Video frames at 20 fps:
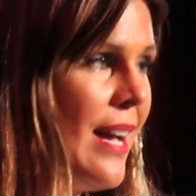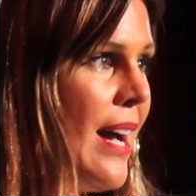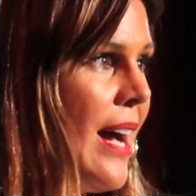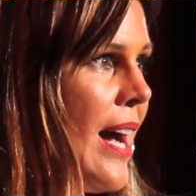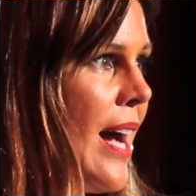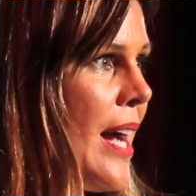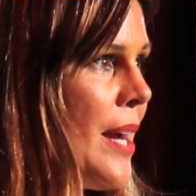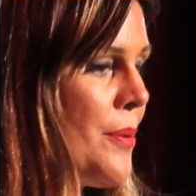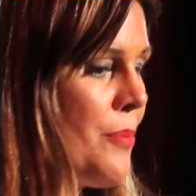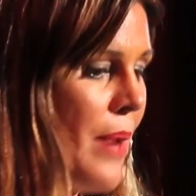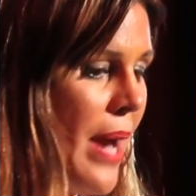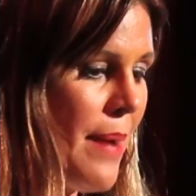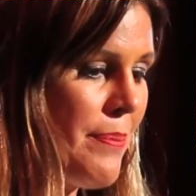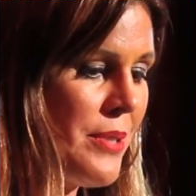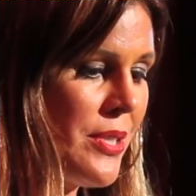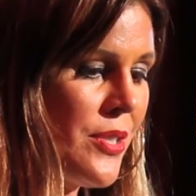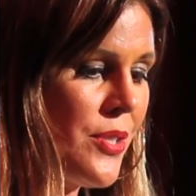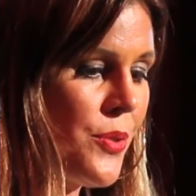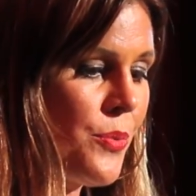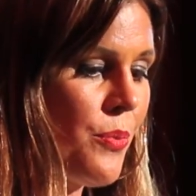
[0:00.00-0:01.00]
I wrapped
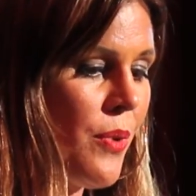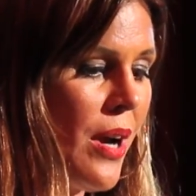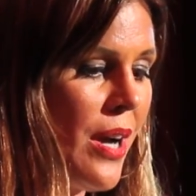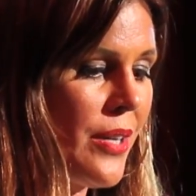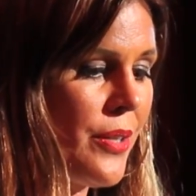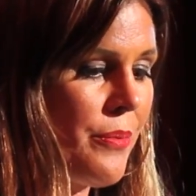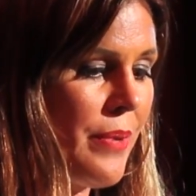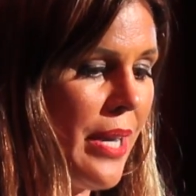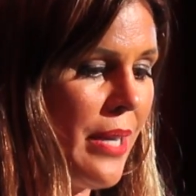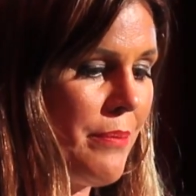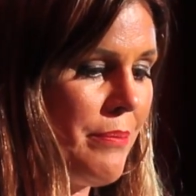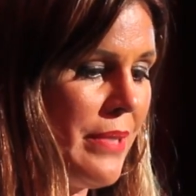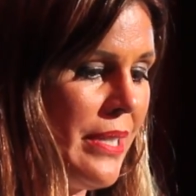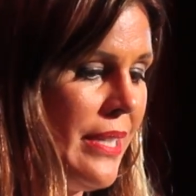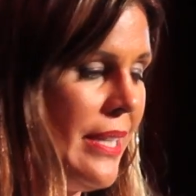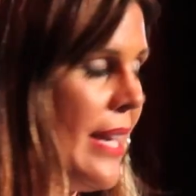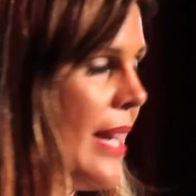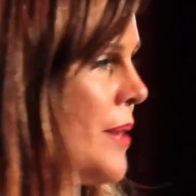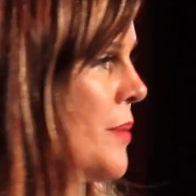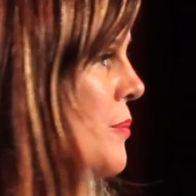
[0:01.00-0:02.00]
a sarong around
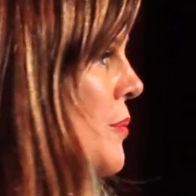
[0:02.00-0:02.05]
me and